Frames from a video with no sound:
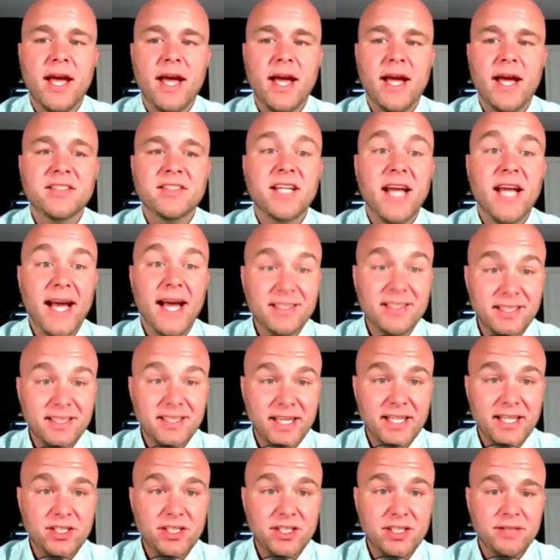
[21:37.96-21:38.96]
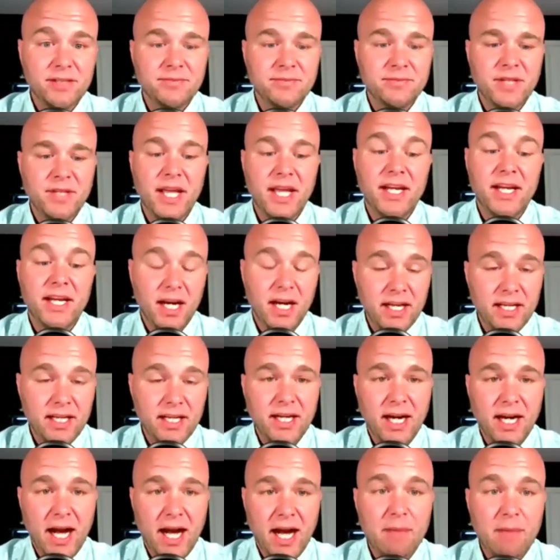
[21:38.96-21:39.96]
as an agent in
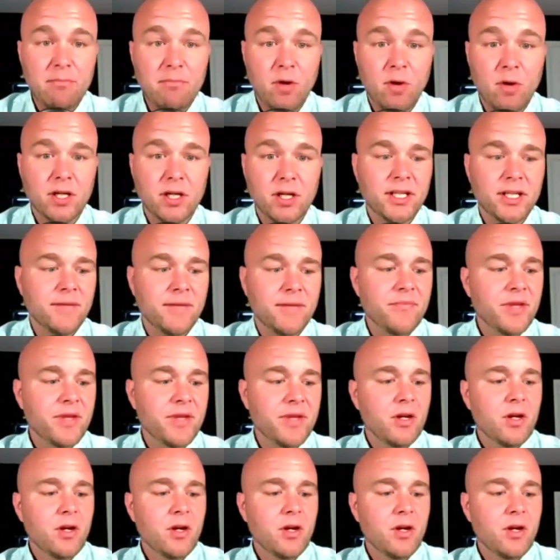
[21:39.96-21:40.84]
a hot market,